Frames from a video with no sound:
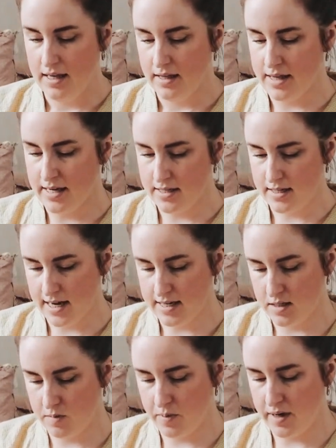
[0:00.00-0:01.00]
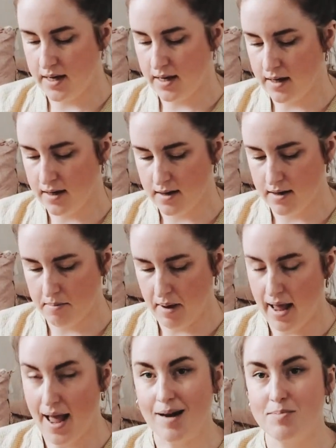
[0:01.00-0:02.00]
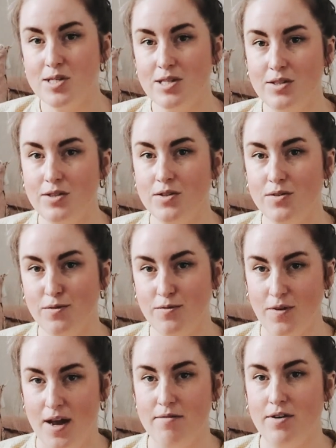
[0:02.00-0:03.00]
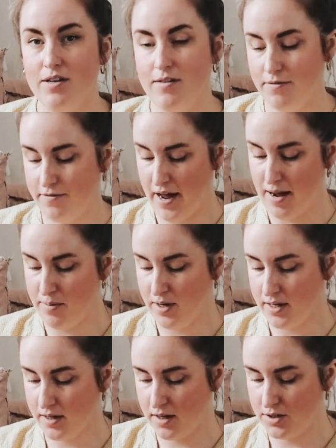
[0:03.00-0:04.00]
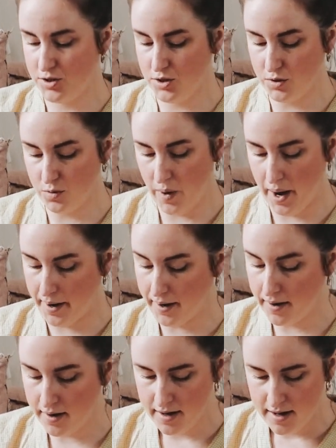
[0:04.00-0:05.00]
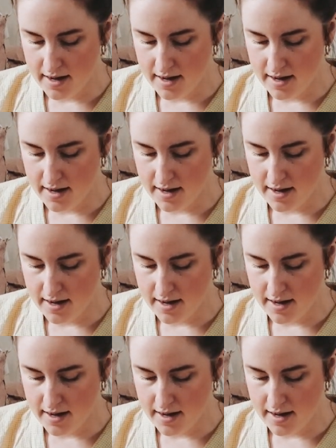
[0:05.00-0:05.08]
This has been my absolute favorite fabric to wear.